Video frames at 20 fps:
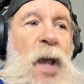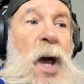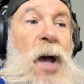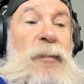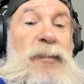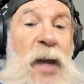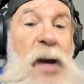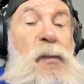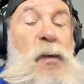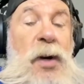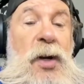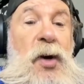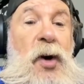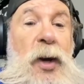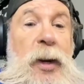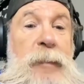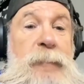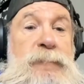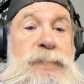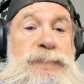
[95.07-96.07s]
They were
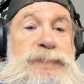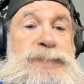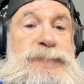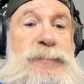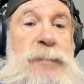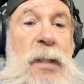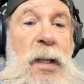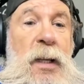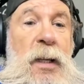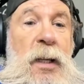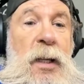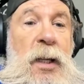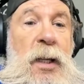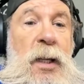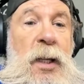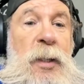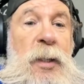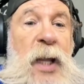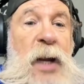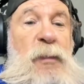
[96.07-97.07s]
good.
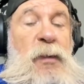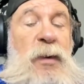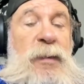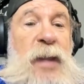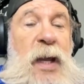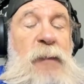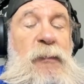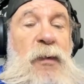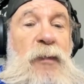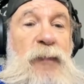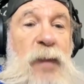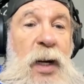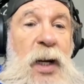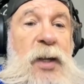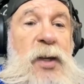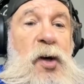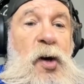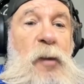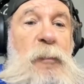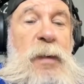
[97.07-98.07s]
They were really
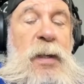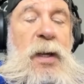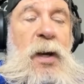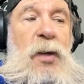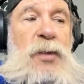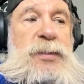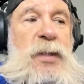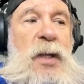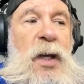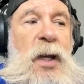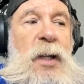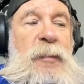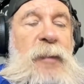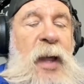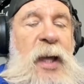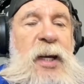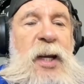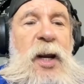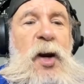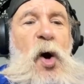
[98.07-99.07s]
good because
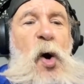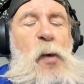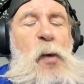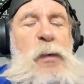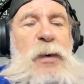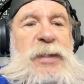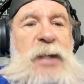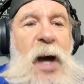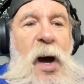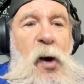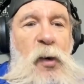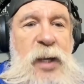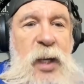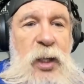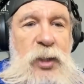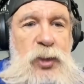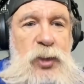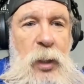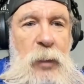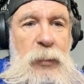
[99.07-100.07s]
they didn't overtalk
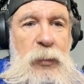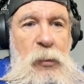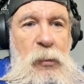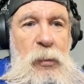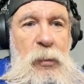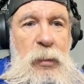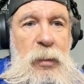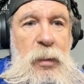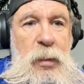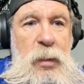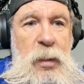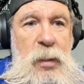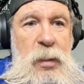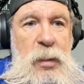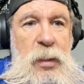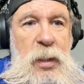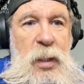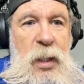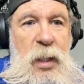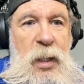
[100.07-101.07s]
each other.
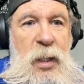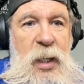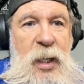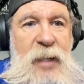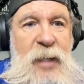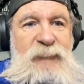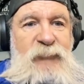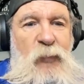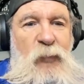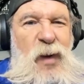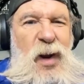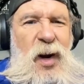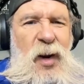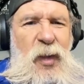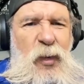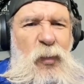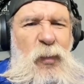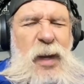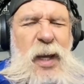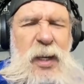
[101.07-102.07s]
And for a
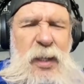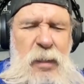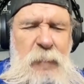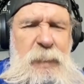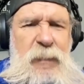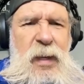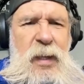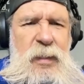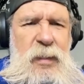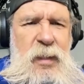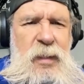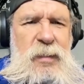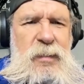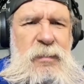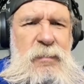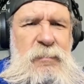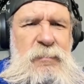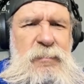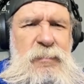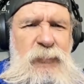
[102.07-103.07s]
little independent
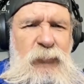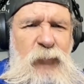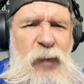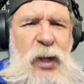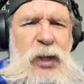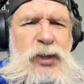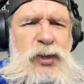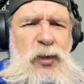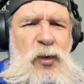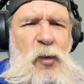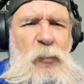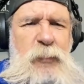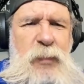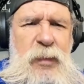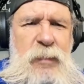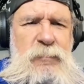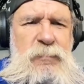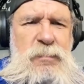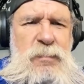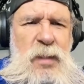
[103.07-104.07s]
regional
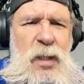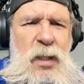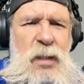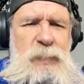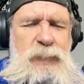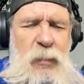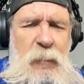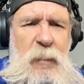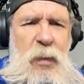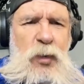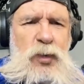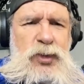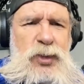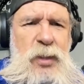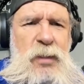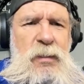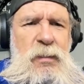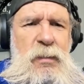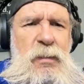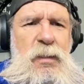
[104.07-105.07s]

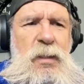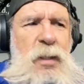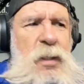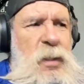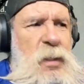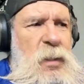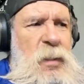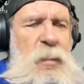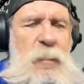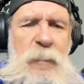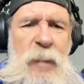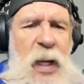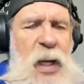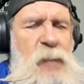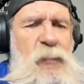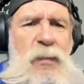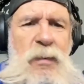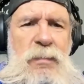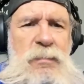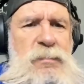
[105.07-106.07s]
promotion, they
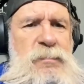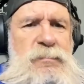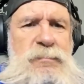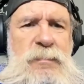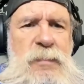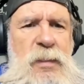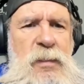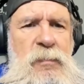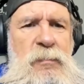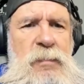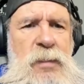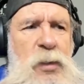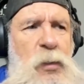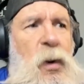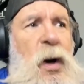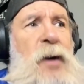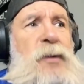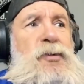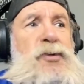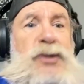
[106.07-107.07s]
were you
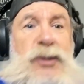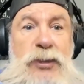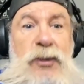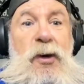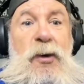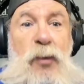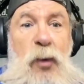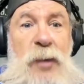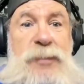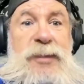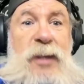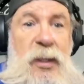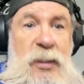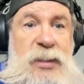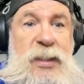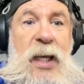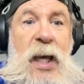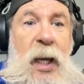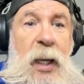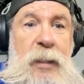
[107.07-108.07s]
understood what they
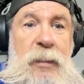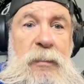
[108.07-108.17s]
said.